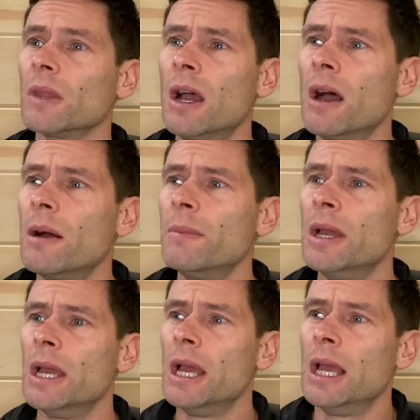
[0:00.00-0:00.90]

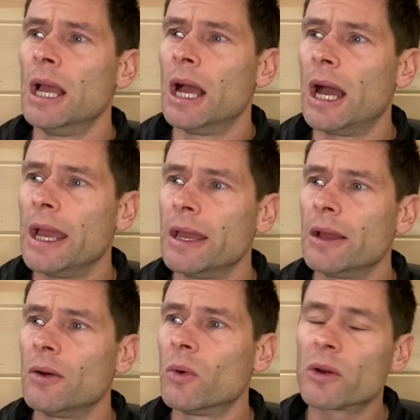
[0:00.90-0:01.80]
I
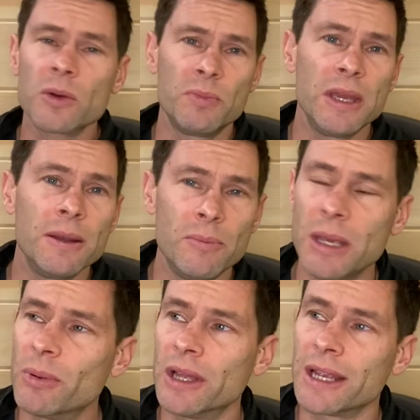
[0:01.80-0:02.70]
work with
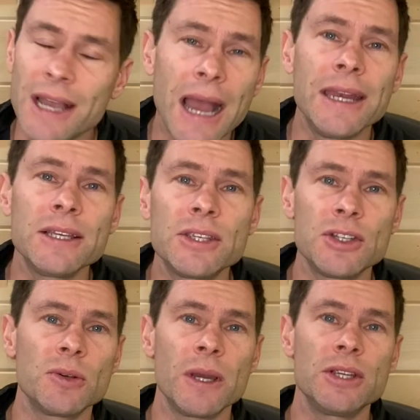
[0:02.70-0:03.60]
people in guiding
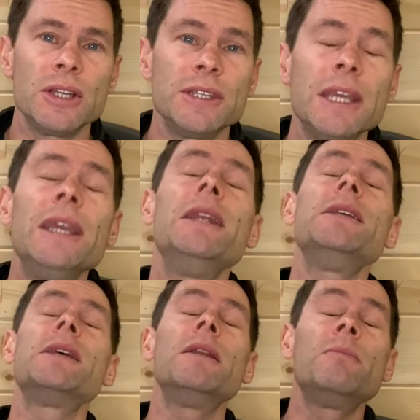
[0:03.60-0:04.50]
situations. It
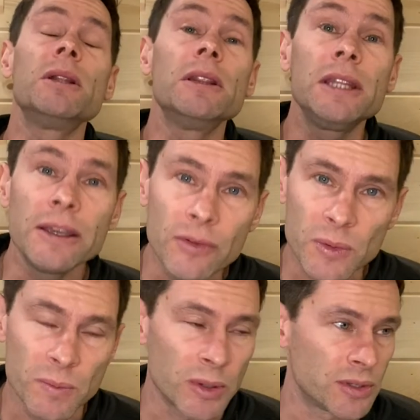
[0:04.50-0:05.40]
is
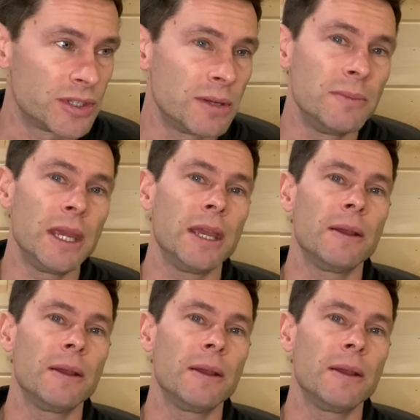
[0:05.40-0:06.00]
unbelievable to me